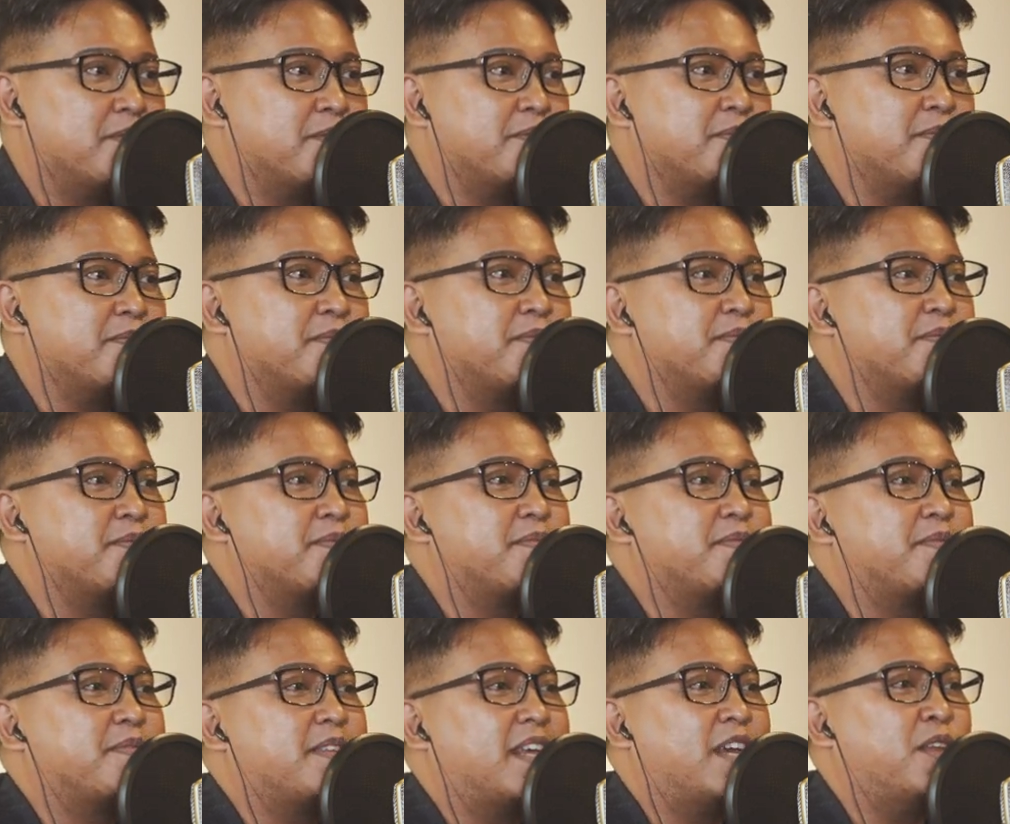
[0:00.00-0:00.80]

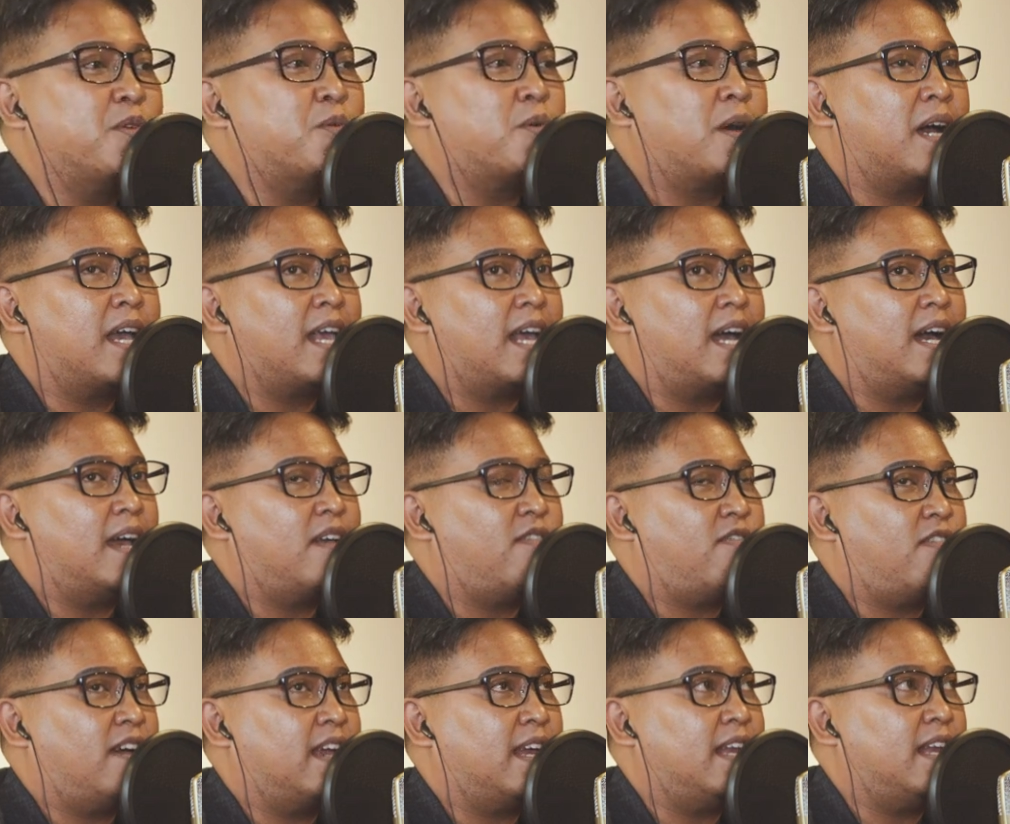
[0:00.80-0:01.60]
Mm. And why I
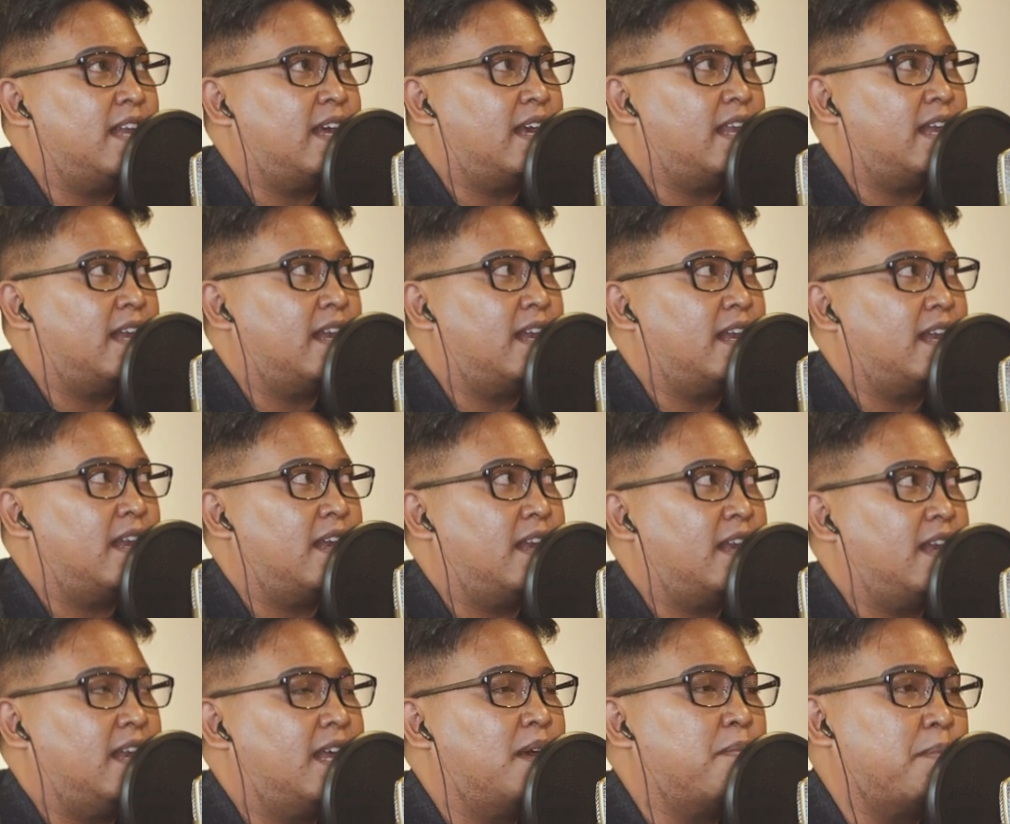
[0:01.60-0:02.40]
find that
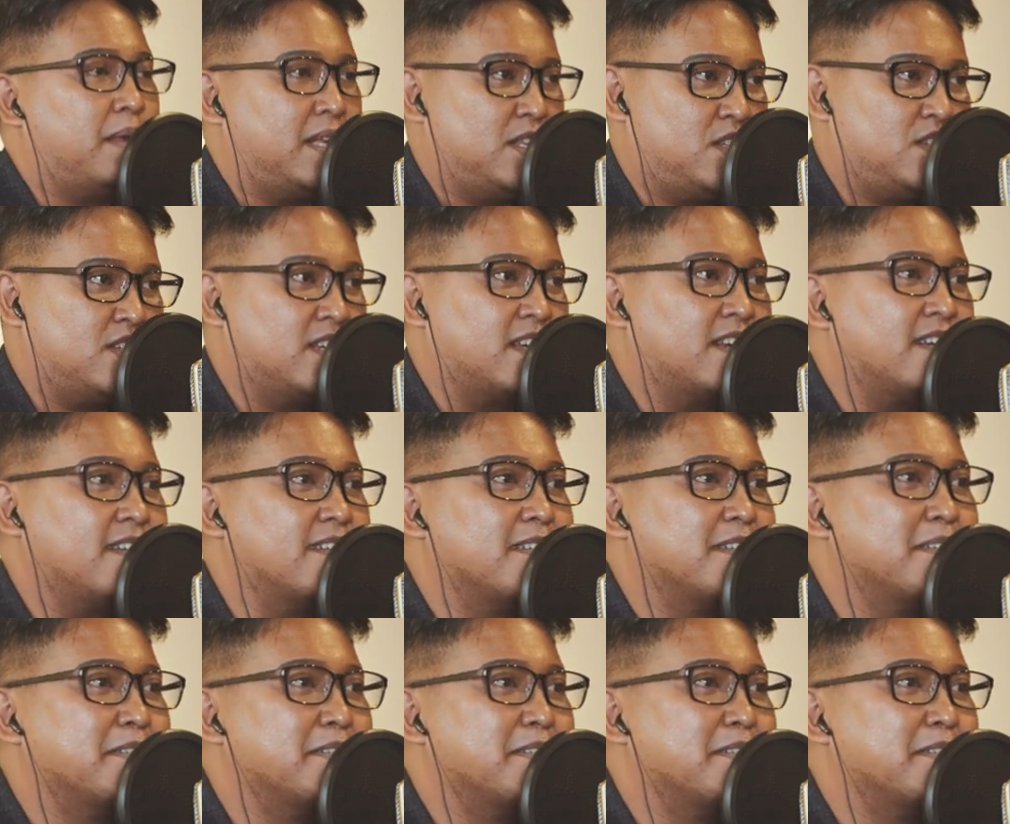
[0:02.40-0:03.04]
damaging.